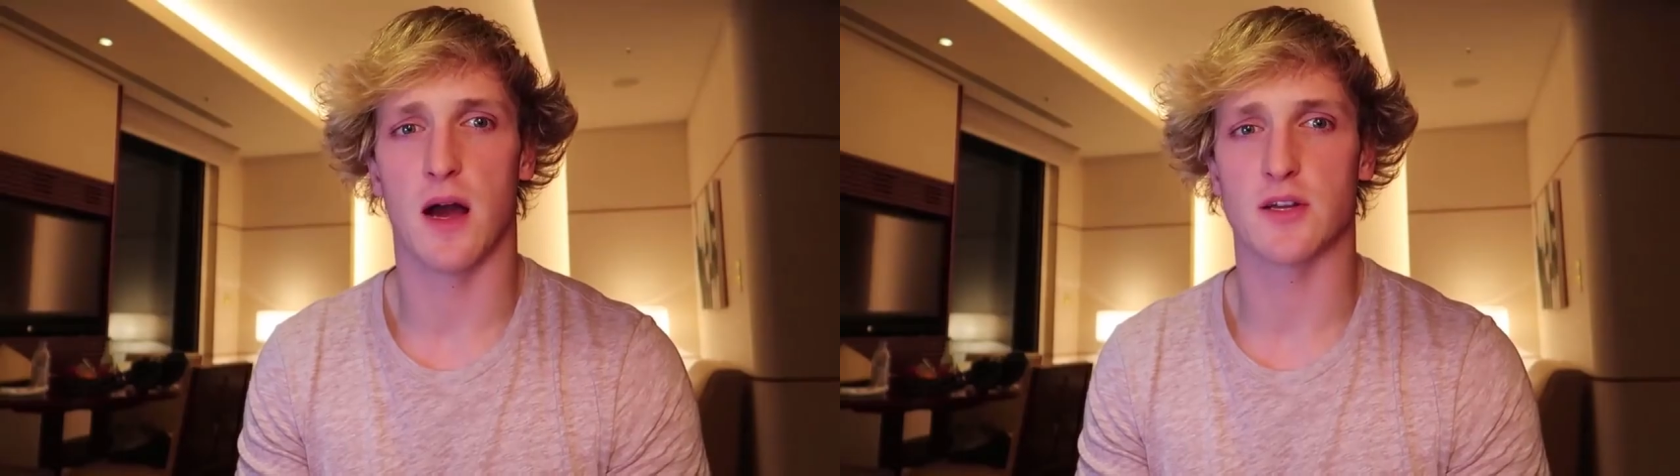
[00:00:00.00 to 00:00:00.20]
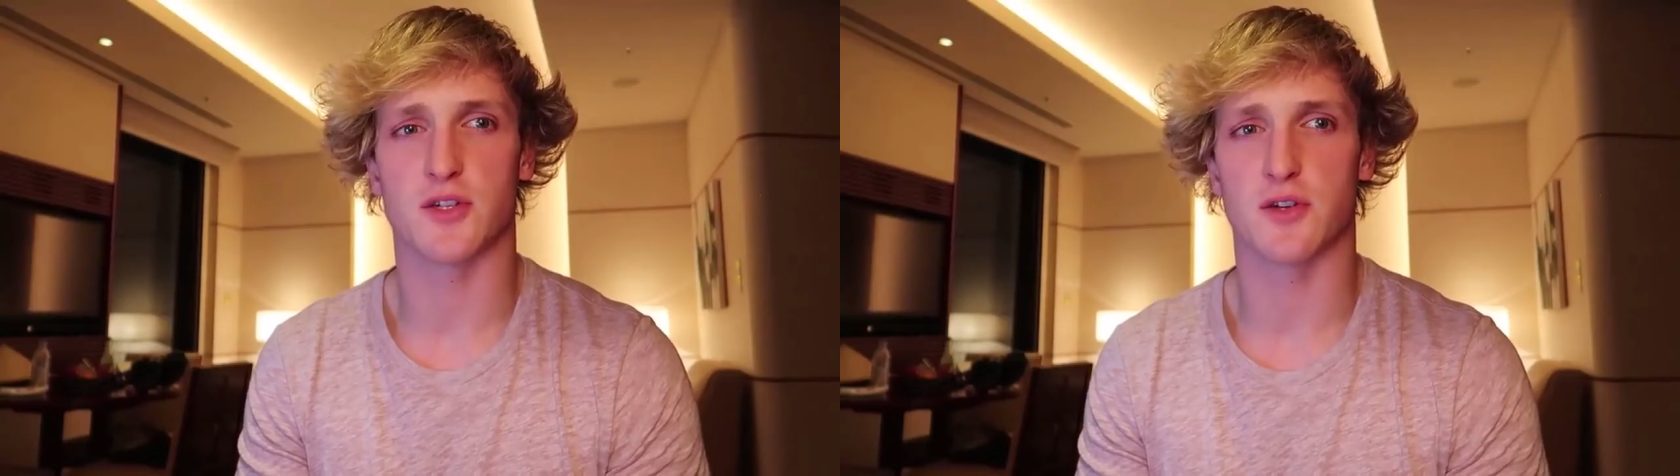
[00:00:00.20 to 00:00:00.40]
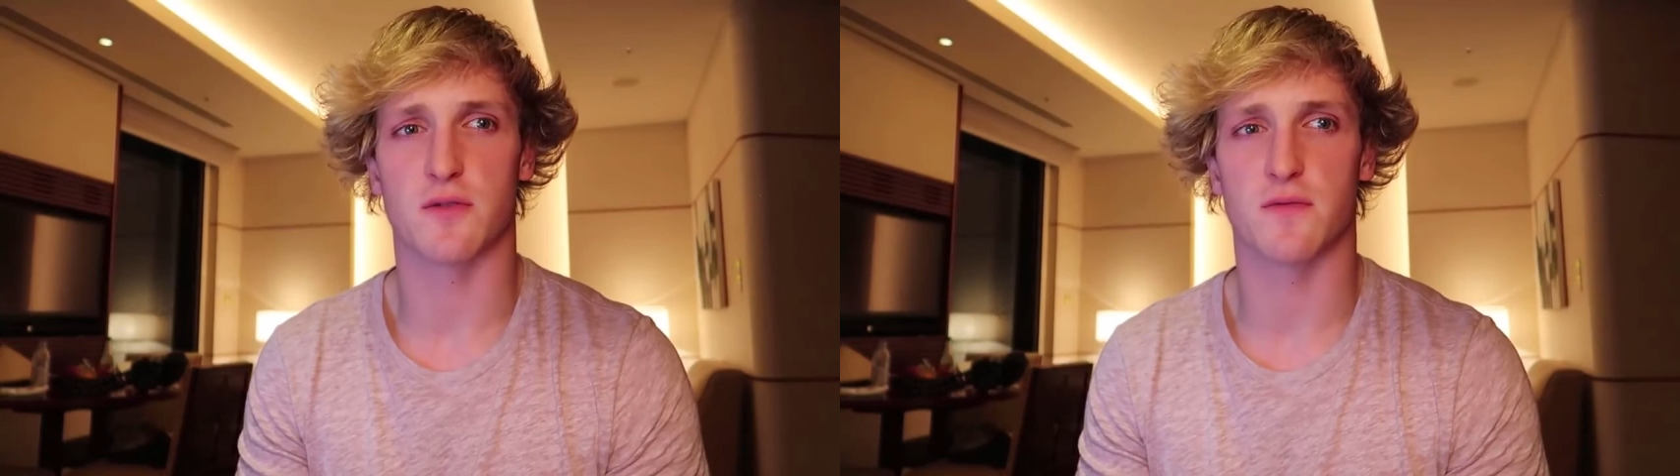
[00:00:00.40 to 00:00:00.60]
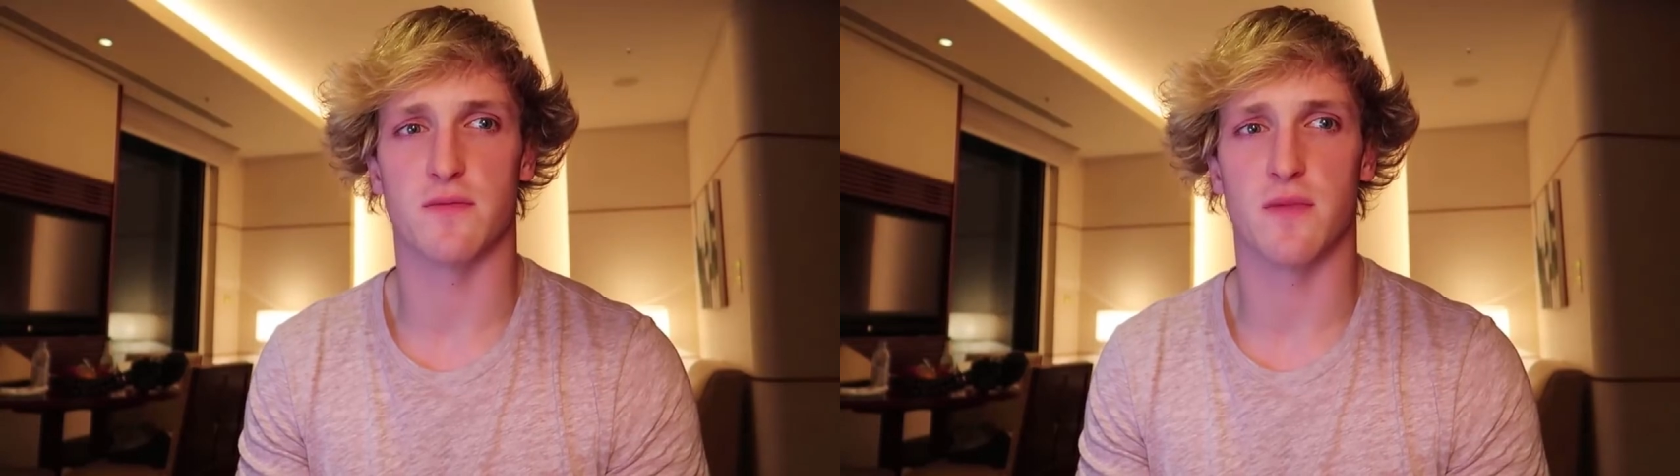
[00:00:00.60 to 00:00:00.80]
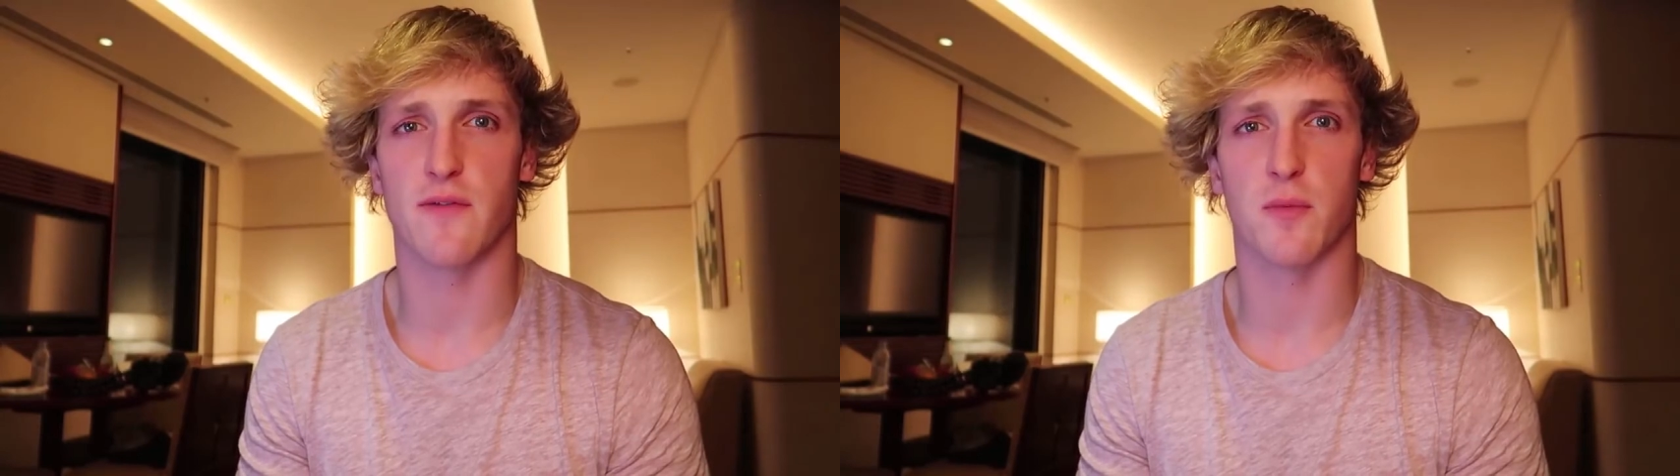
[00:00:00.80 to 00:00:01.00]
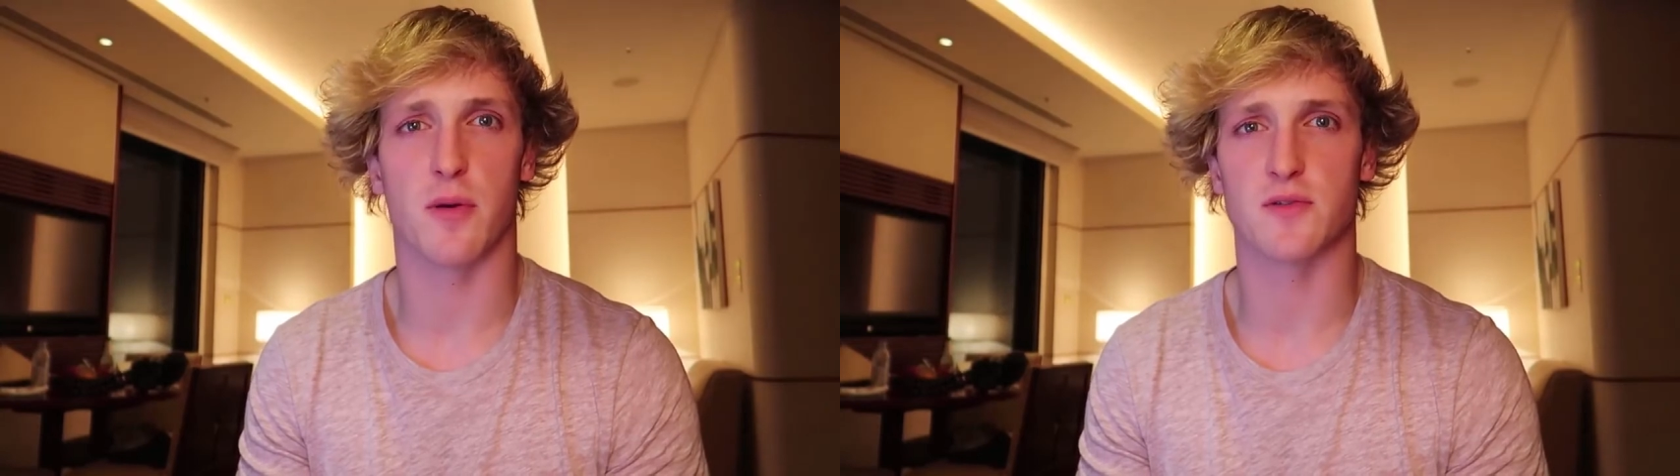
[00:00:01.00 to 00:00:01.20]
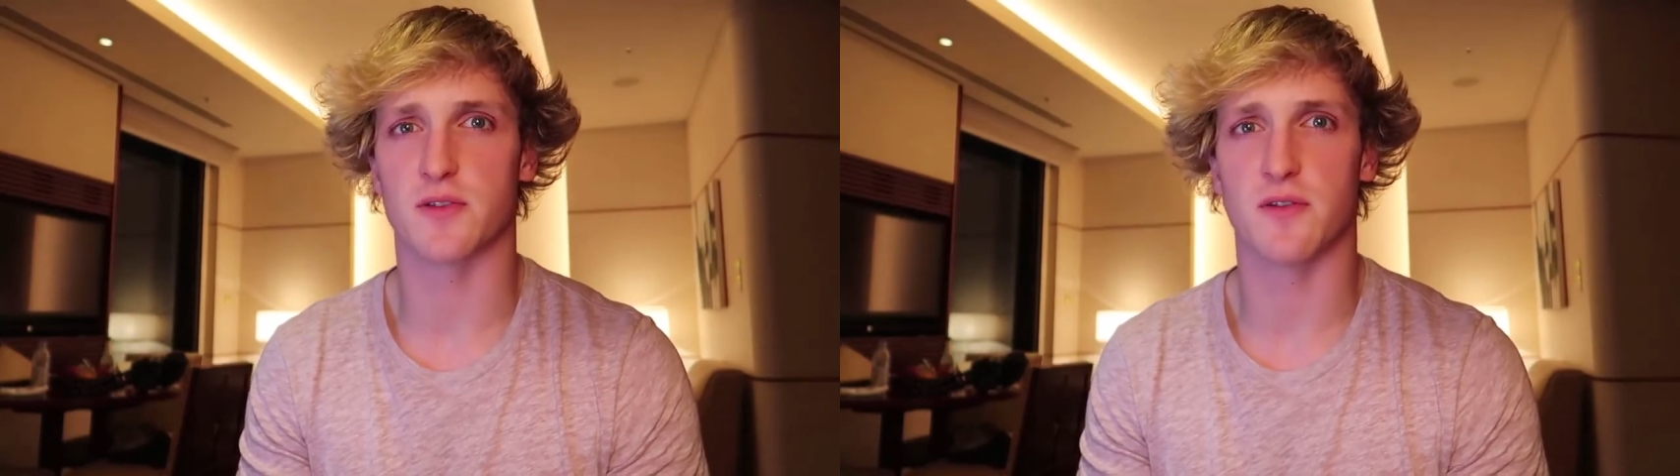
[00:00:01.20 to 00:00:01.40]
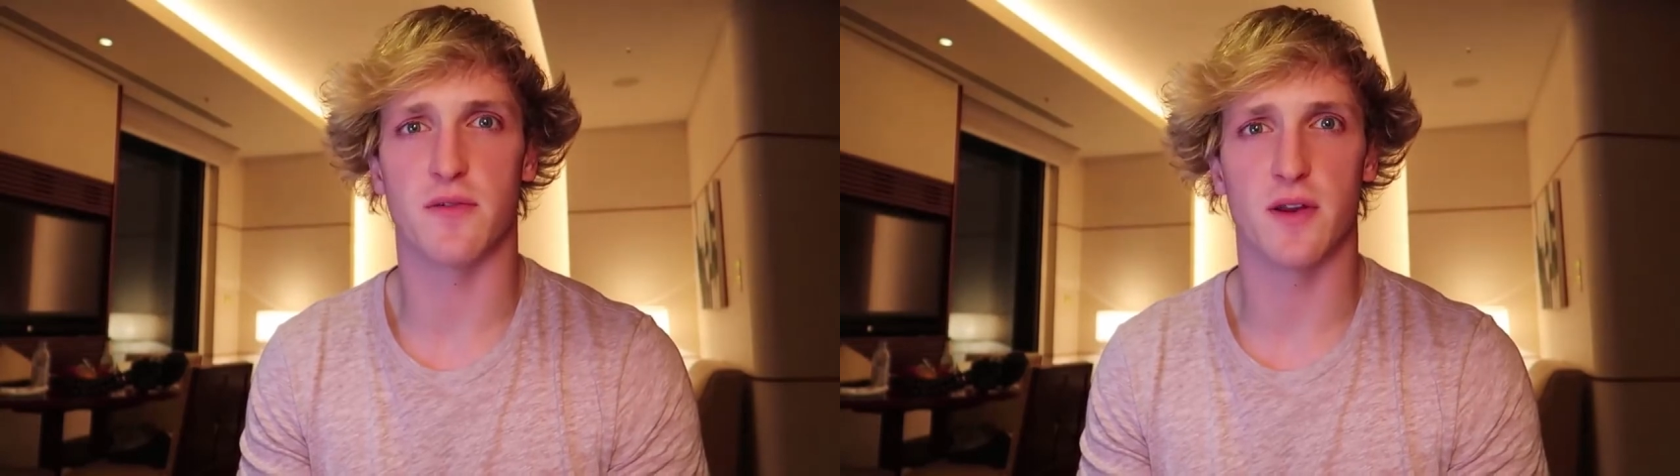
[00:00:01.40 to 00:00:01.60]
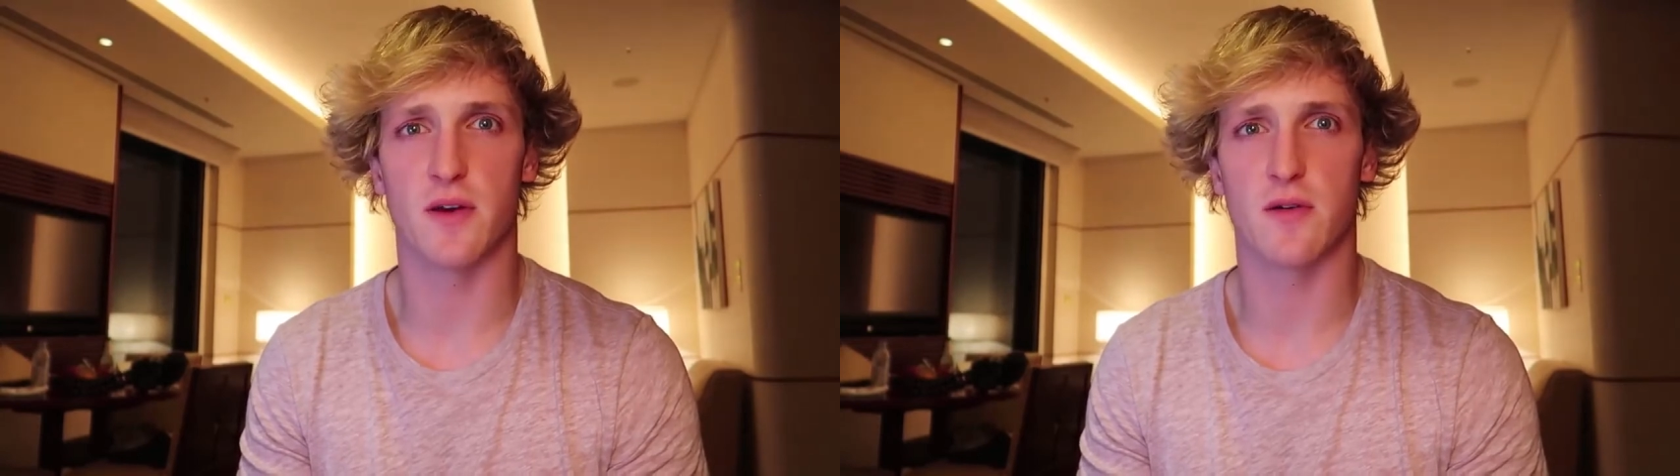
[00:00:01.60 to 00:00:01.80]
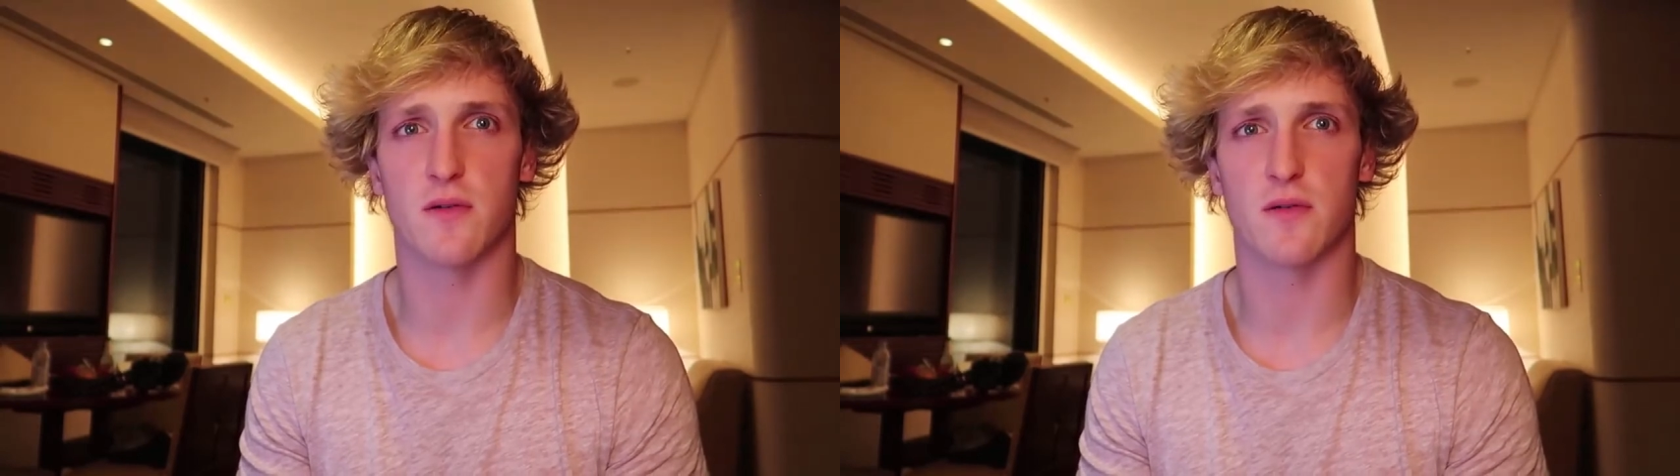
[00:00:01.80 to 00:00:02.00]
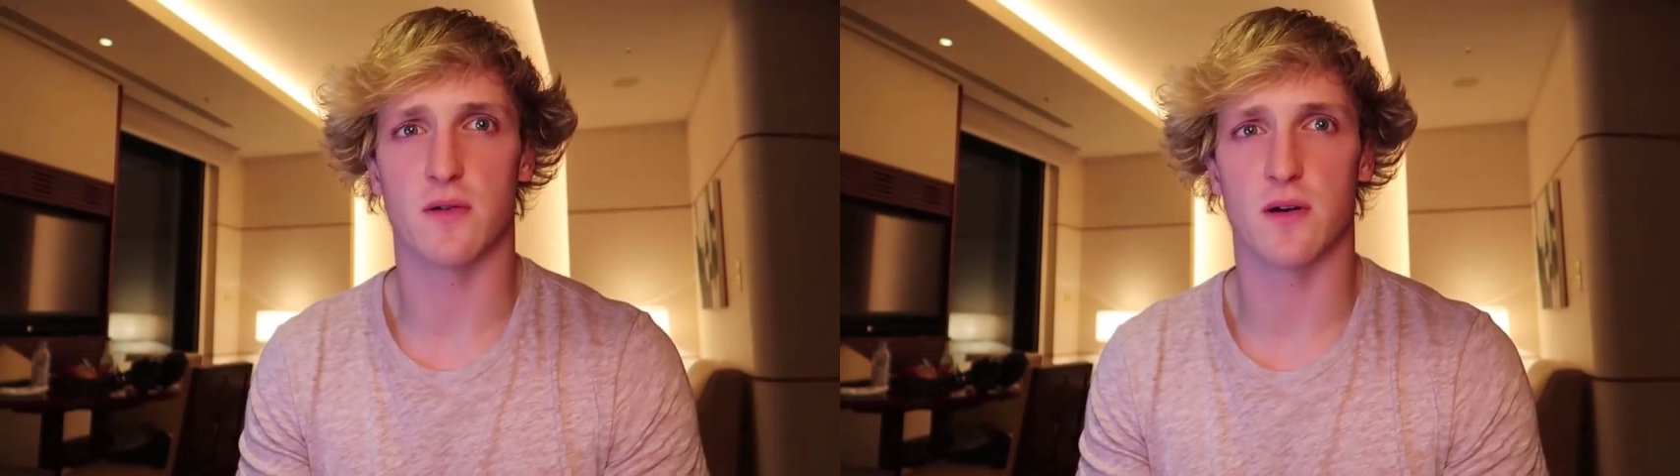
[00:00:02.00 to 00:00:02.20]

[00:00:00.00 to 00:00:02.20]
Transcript: I should have never posted the video.